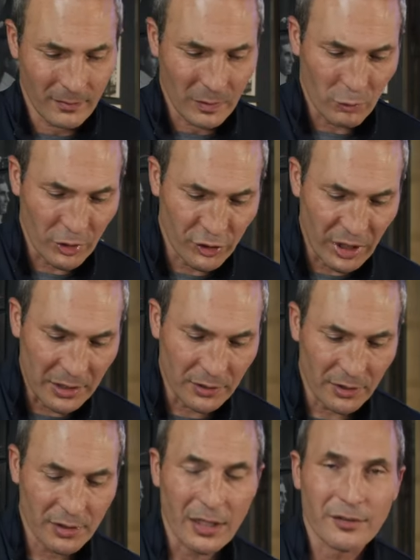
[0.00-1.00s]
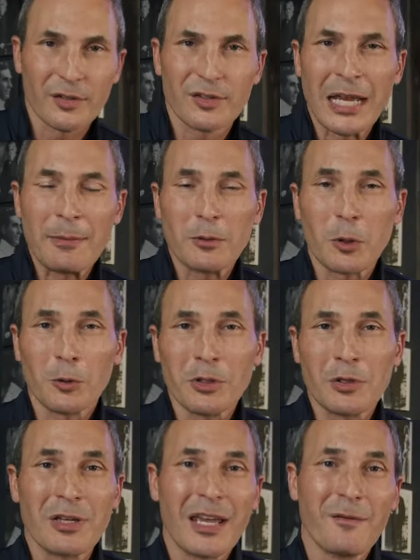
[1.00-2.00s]
what Jesus said, the same glory
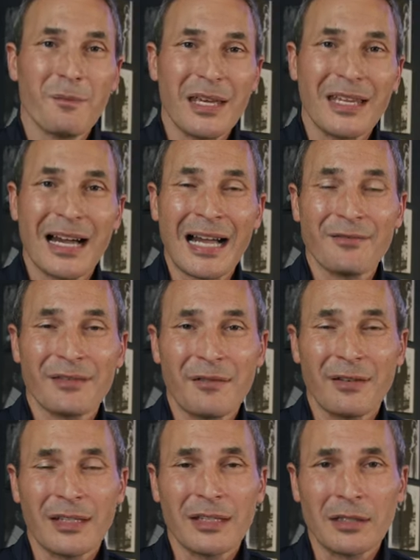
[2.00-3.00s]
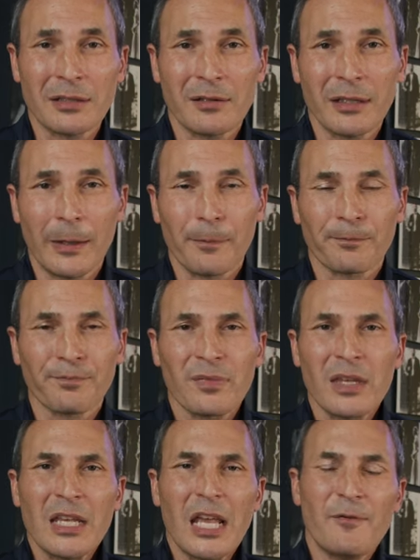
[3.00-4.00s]
you gave me, I've given it unto them.
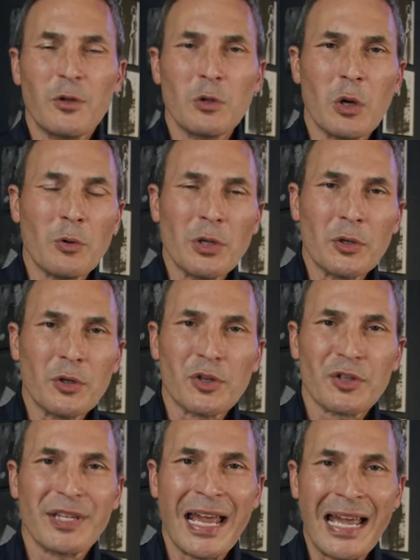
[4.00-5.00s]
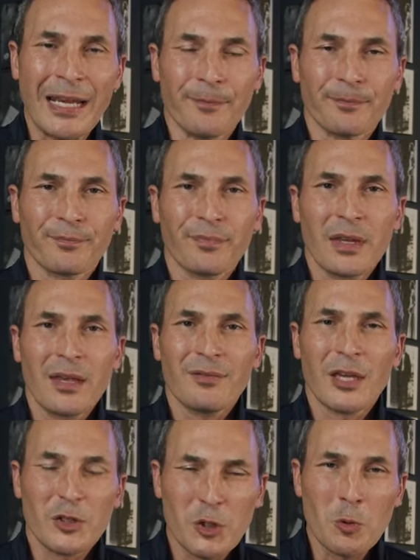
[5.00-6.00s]
If you don't understand
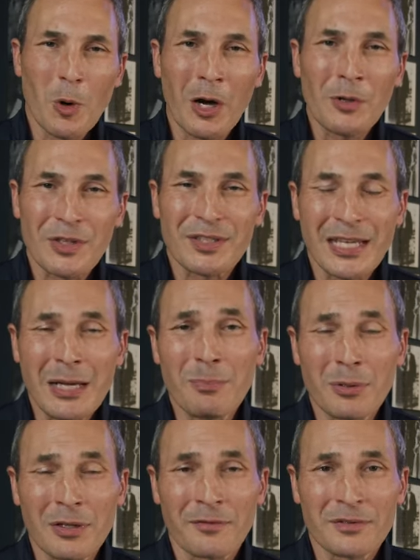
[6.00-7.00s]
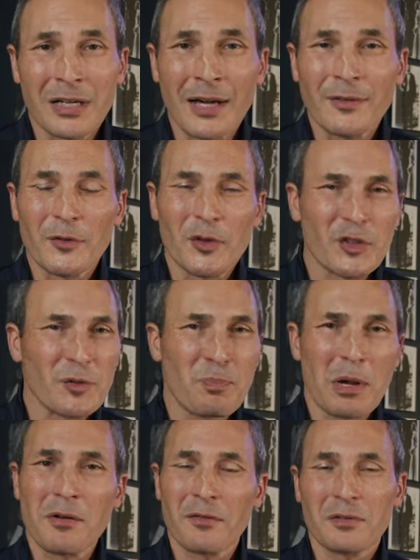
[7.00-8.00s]
that you are the temple of God, that the
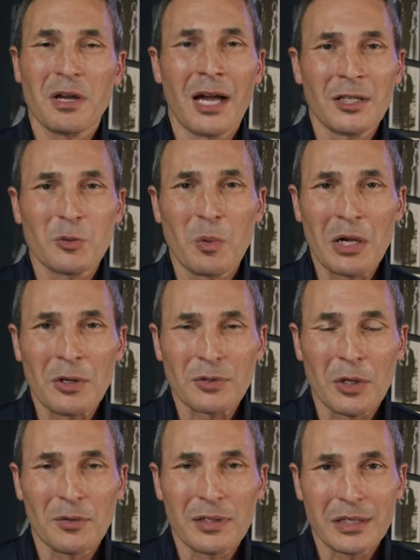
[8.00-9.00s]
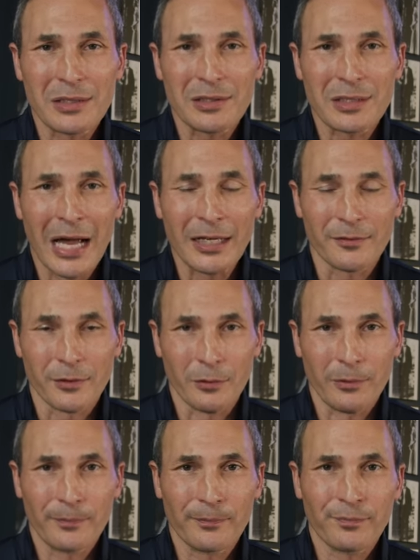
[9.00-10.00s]
Spirit of God dwells on the inside of you,
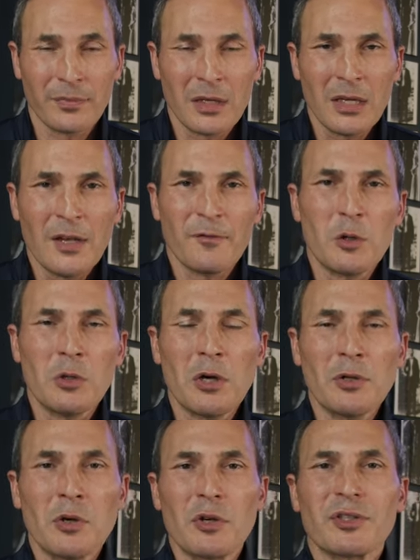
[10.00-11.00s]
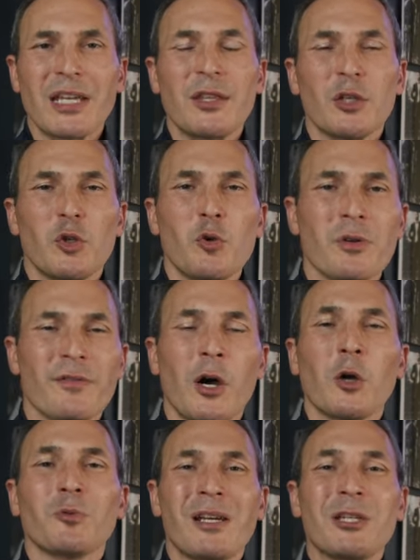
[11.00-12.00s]
if you don't understand that you have
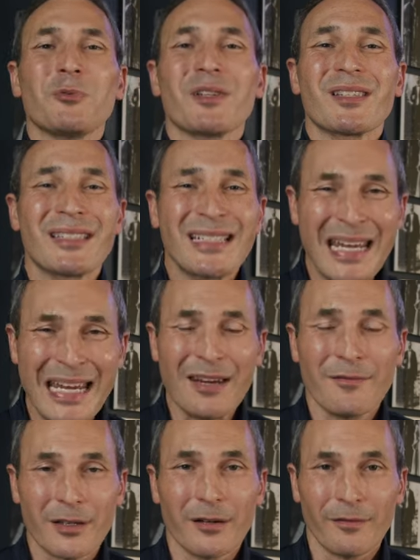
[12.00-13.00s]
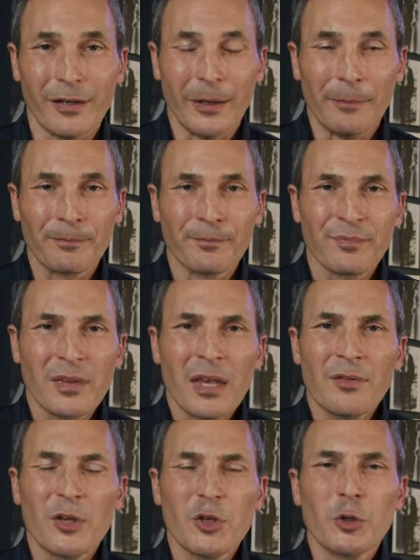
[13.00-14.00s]
already received of Him,
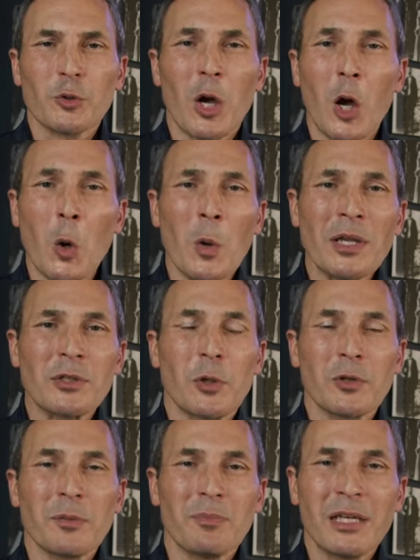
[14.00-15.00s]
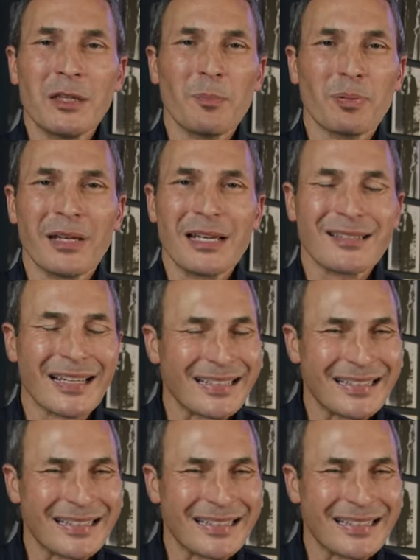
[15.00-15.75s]
then you're always going to be in the place like